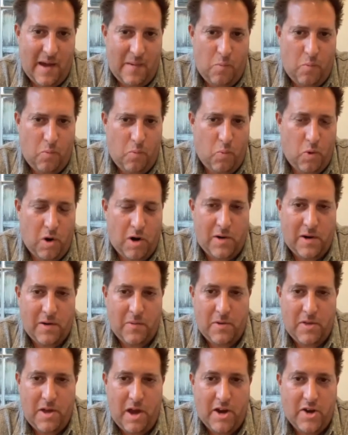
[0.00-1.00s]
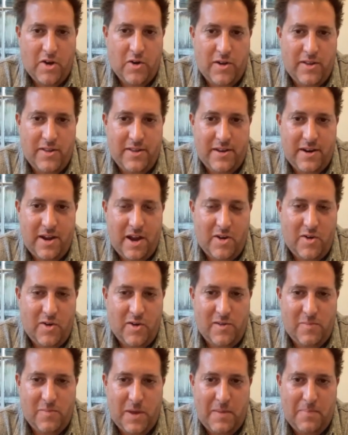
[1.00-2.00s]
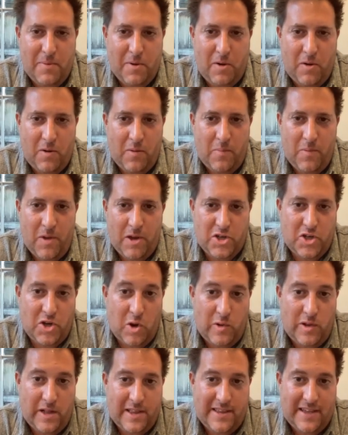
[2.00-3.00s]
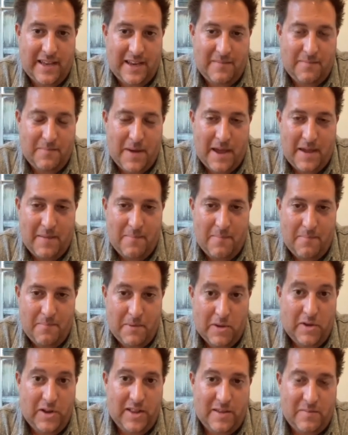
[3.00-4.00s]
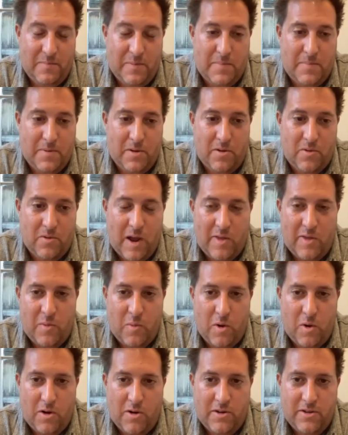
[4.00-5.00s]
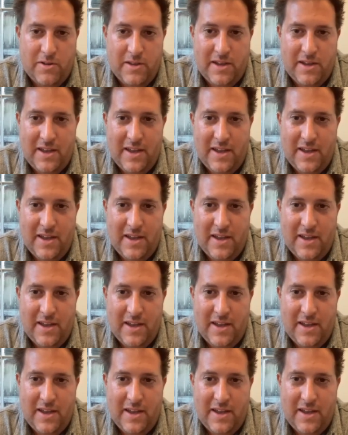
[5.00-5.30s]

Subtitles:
Working with hundreds and hundreds of people, a show that's seen by millions of people around the world.